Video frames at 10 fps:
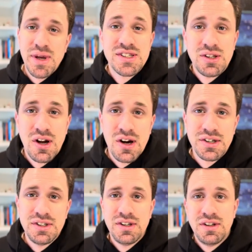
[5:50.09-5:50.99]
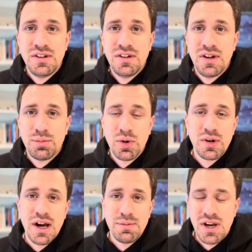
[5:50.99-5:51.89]
pixel art
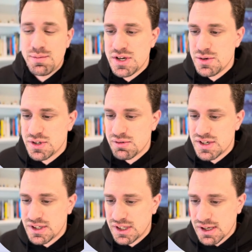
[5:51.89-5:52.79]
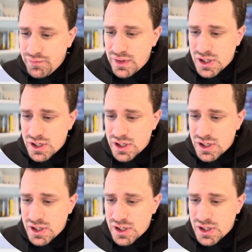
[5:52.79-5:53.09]
program that I've been using recently.